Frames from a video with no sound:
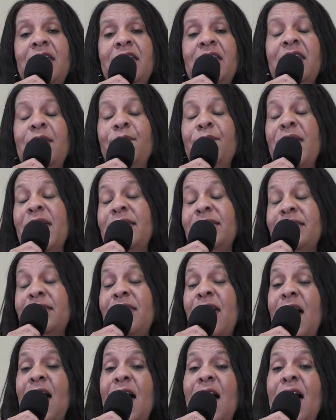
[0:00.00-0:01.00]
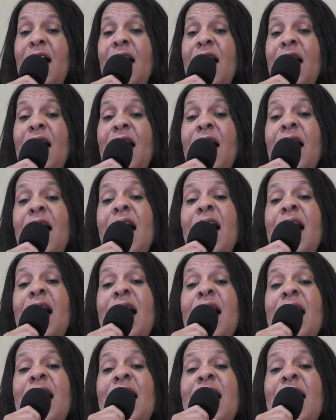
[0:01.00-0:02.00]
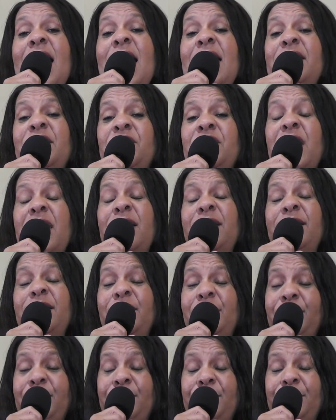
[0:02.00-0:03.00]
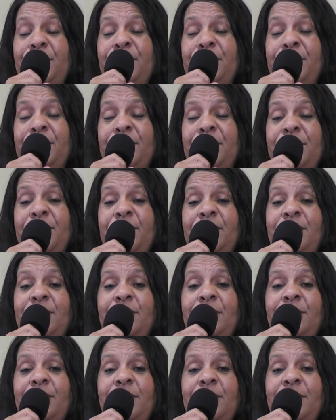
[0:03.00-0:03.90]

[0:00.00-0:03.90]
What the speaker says: them that's not shall lose.